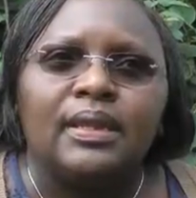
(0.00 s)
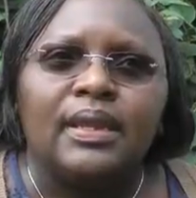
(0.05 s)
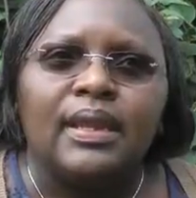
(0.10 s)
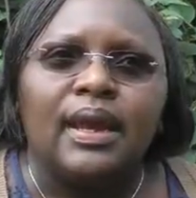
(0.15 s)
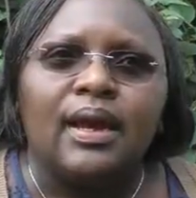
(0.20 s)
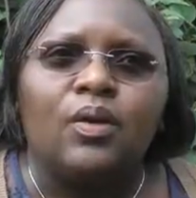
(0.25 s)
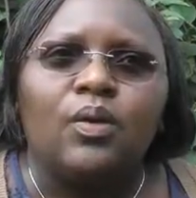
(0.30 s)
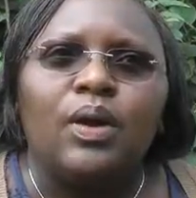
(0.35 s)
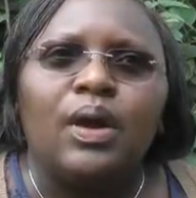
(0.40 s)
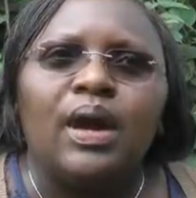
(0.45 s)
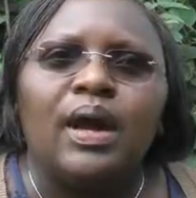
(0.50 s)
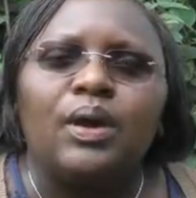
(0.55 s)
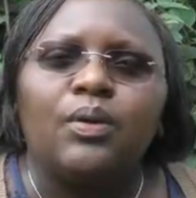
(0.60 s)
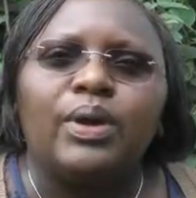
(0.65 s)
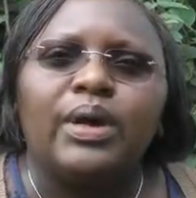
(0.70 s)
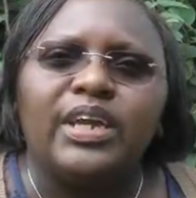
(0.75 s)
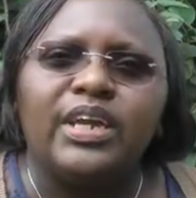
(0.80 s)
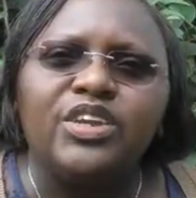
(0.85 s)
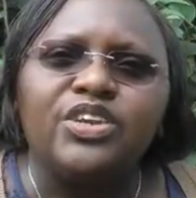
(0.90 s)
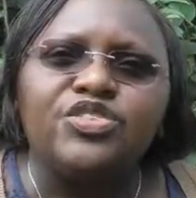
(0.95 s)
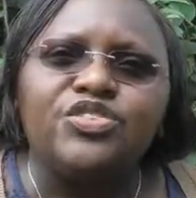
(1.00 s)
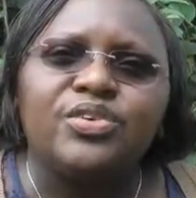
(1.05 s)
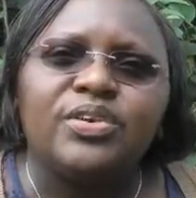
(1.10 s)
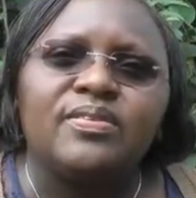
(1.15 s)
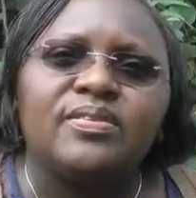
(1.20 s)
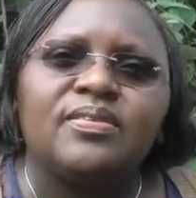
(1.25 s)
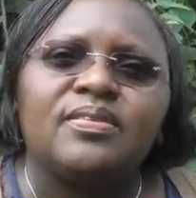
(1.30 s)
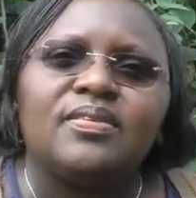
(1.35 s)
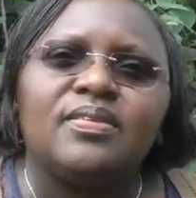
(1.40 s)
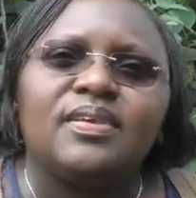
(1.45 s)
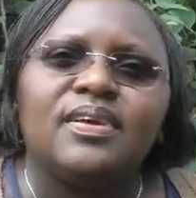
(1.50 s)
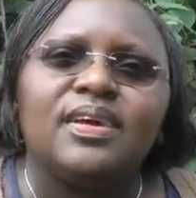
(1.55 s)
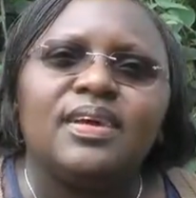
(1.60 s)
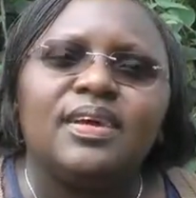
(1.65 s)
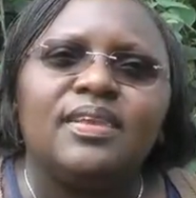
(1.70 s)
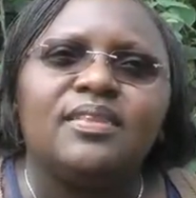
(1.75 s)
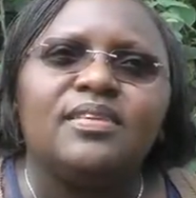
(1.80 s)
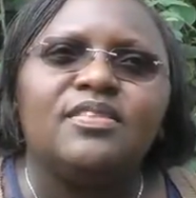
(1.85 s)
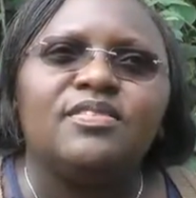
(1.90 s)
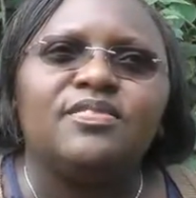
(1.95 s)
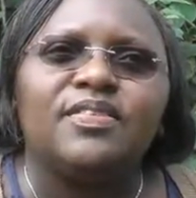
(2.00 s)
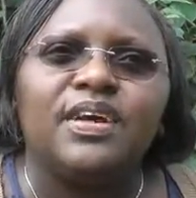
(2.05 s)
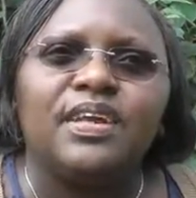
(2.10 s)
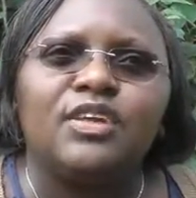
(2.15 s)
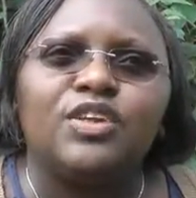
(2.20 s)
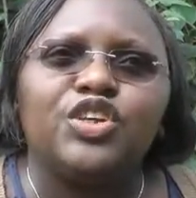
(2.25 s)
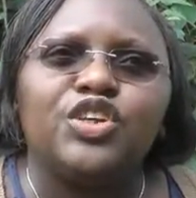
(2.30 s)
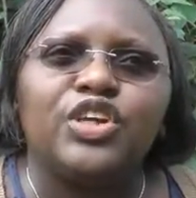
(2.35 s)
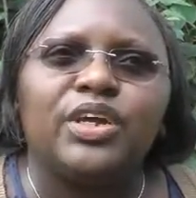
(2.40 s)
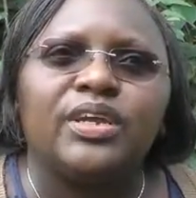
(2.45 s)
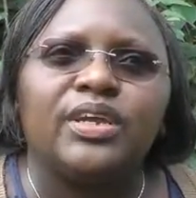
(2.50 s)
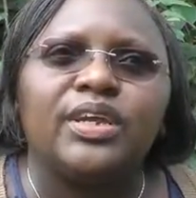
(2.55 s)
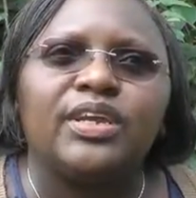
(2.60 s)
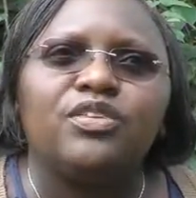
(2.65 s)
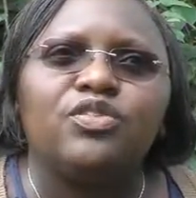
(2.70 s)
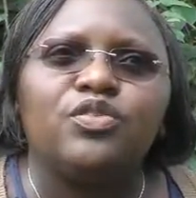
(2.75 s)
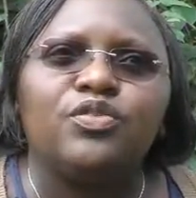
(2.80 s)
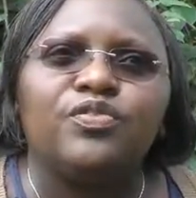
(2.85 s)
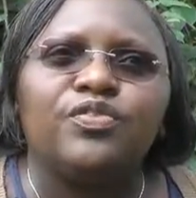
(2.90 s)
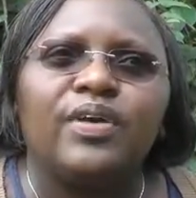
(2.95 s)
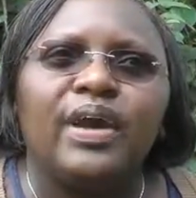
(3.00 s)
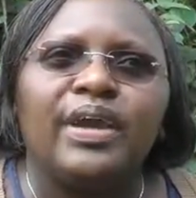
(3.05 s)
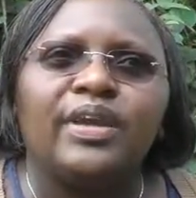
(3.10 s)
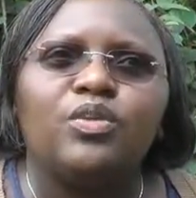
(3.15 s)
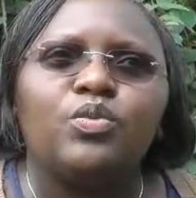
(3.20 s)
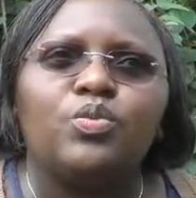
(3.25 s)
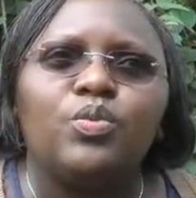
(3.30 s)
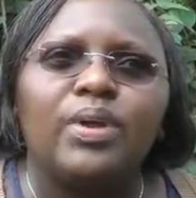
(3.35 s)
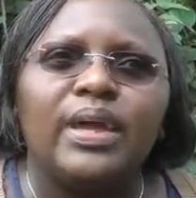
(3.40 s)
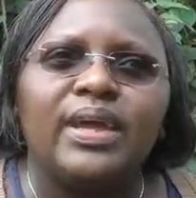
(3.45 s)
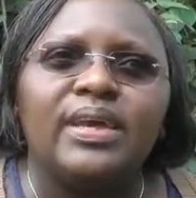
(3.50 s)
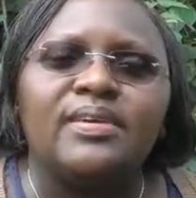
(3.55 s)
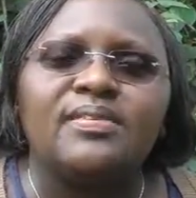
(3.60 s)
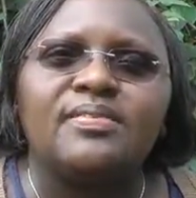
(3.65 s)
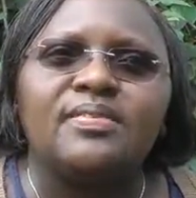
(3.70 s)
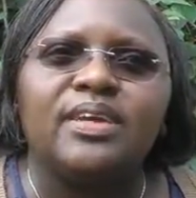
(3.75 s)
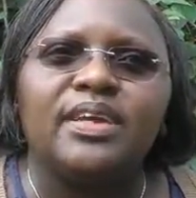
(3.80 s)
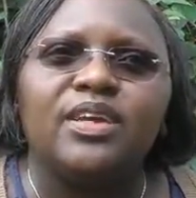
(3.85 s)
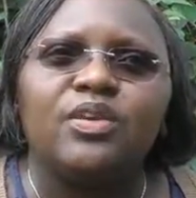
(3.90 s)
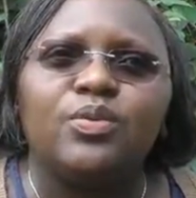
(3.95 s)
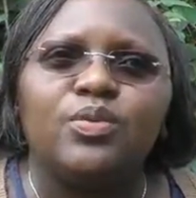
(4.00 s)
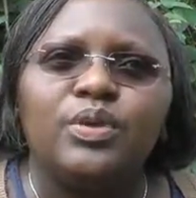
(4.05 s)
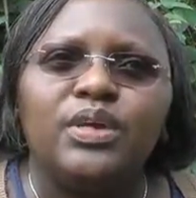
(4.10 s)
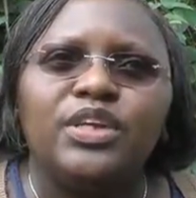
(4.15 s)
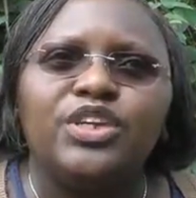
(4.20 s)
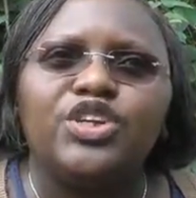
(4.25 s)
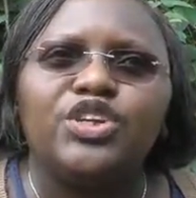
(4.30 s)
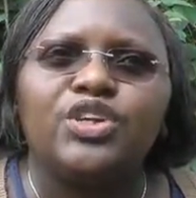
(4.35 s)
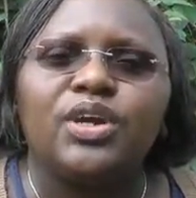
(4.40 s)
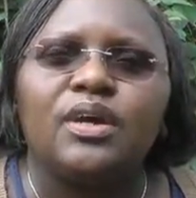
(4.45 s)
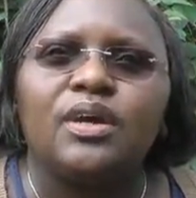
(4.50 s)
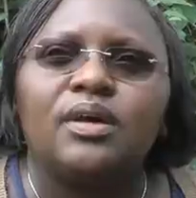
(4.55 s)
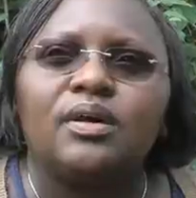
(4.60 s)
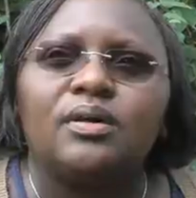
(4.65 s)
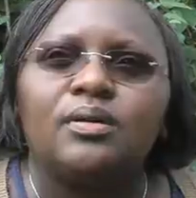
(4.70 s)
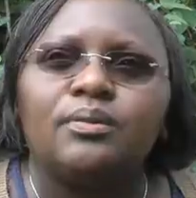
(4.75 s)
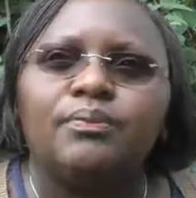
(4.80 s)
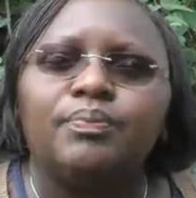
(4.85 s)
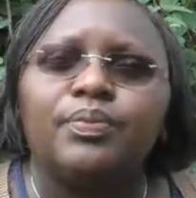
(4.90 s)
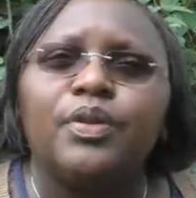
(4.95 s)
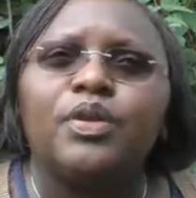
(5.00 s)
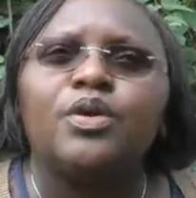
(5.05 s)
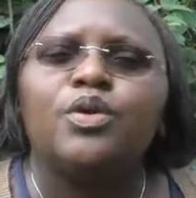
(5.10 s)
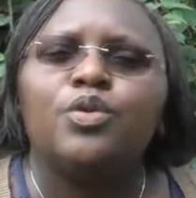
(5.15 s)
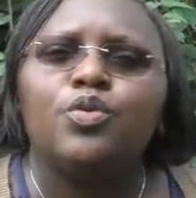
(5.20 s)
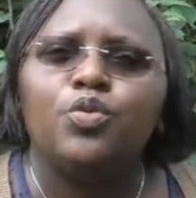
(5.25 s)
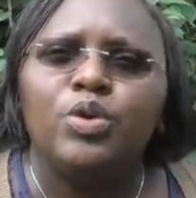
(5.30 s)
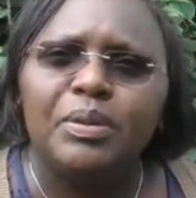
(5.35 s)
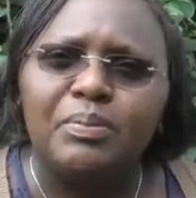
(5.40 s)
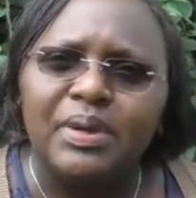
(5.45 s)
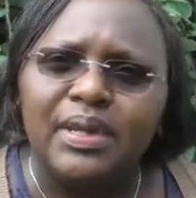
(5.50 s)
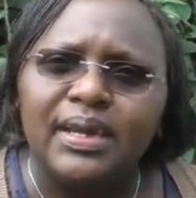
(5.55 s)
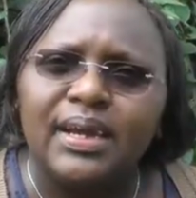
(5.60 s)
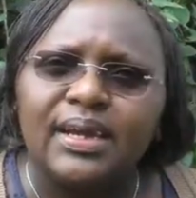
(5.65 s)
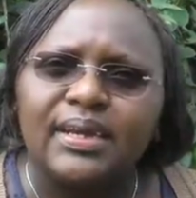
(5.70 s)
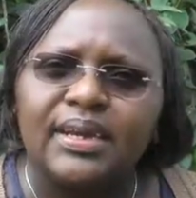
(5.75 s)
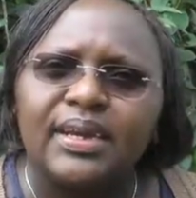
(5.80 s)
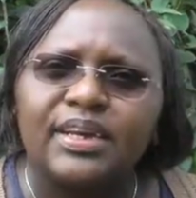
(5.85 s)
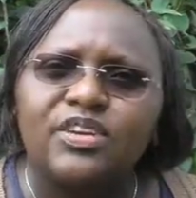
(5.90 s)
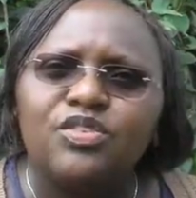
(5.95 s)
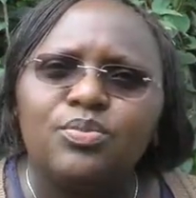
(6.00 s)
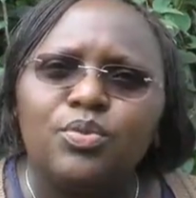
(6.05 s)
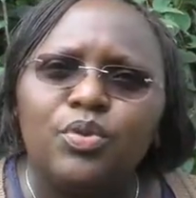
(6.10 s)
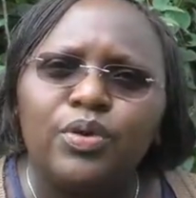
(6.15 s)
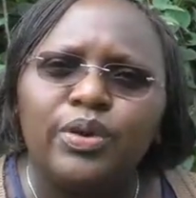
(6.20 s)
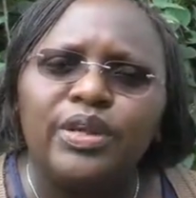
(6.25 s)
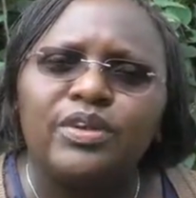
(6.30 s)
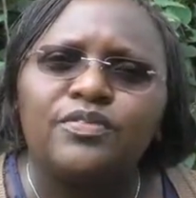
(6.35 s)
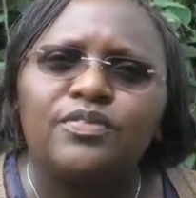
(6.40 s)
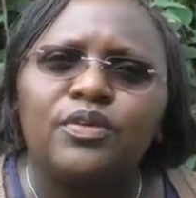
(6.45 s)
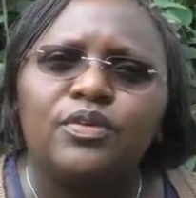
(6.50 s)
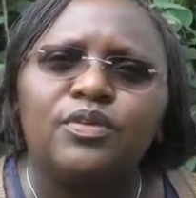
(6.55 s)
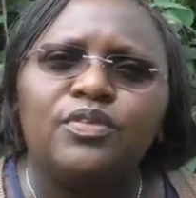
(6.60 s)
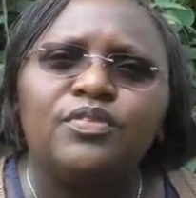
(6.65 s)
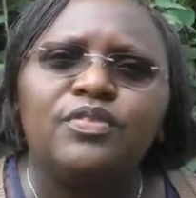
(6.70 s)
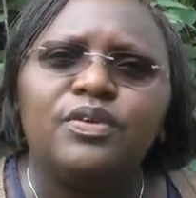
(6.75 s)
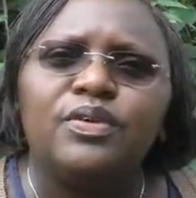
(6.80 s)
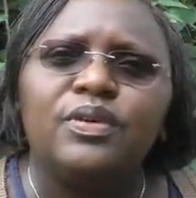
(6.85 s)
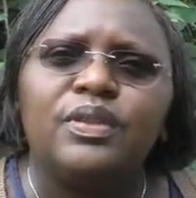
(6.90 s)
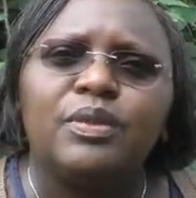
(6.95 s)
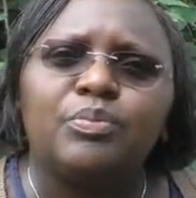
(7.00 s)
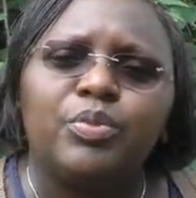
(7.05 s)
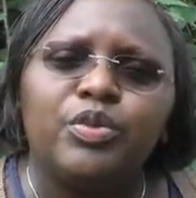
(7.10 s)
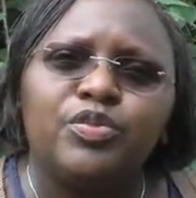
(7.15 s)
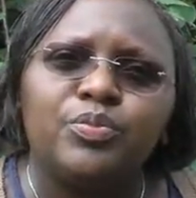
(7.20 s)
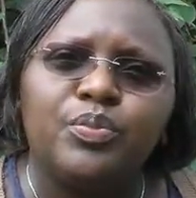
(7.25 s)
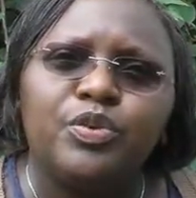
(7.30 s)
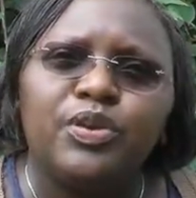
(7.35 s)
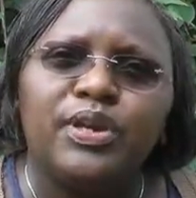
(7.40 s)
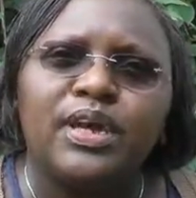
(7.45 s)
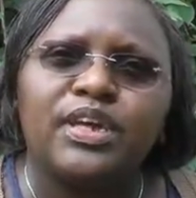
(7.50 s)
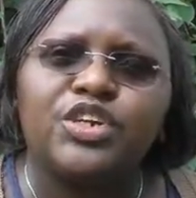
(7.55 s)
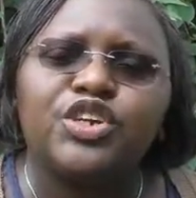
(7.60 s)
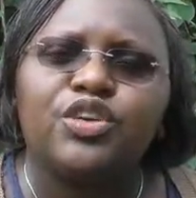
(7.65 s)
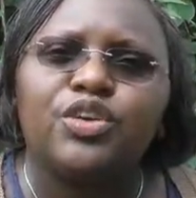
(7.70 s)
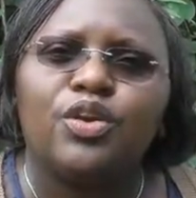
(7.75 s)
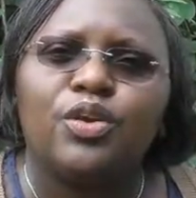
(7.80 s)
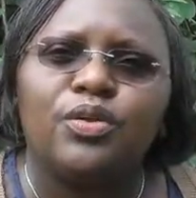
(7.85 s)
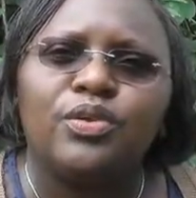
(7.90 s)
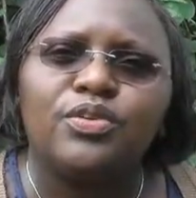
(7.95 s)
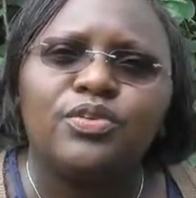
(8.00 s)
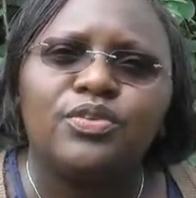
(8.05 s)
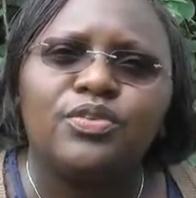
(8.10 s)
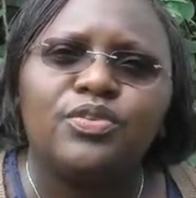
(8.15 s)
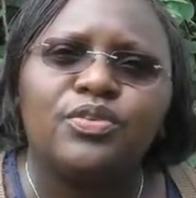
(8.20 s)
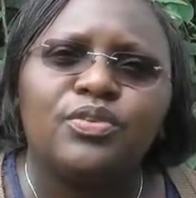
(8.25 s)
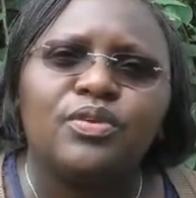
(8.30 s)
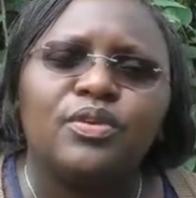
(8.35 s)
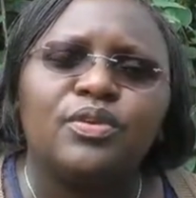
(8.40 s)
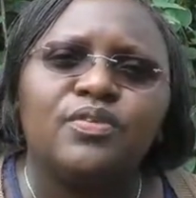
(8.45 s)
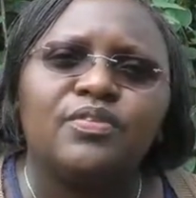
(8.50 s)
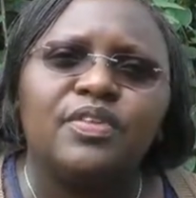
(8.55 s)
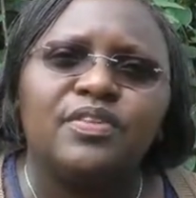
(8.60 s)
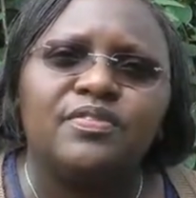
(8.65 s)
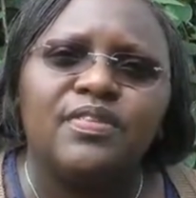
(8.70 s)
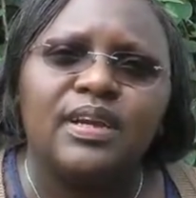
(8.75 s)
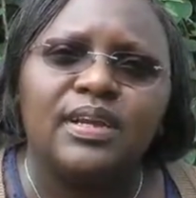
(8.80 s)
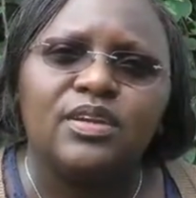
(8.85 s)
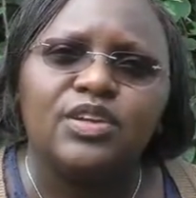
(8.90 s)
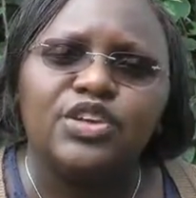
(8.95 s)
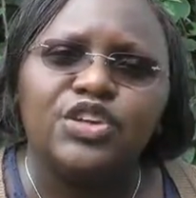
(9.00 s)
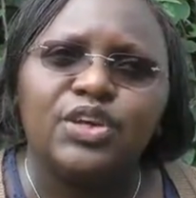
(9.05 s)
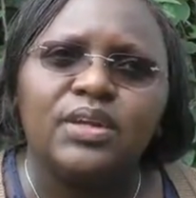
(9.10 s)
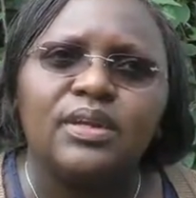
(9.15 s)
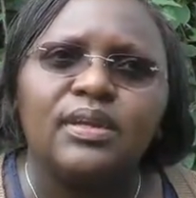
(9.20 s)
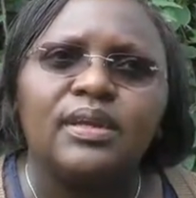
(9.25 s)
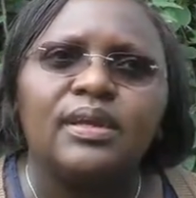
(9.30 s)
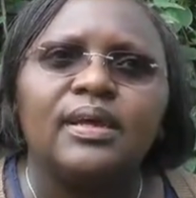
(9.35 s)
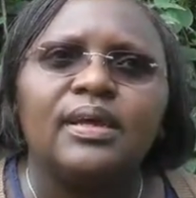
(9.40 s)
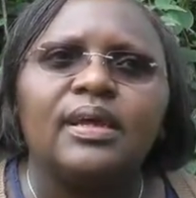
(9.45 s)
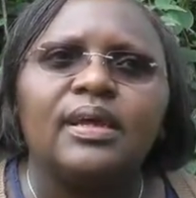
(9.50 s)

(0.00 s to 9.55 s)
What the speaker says: Now, our interest in this value chain is to find ways in which women can get more involved in the post-production nodes of the value chain